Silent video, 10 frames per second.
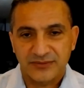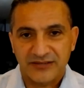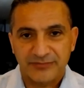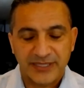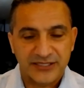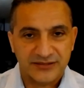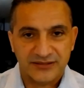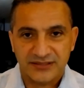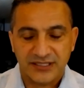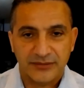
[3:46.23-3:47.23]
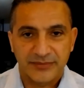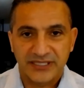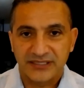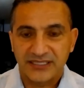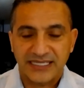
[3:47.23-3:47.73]
We have patients that come
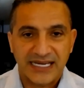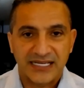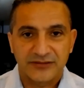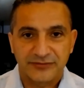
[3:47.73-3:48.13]
in that can't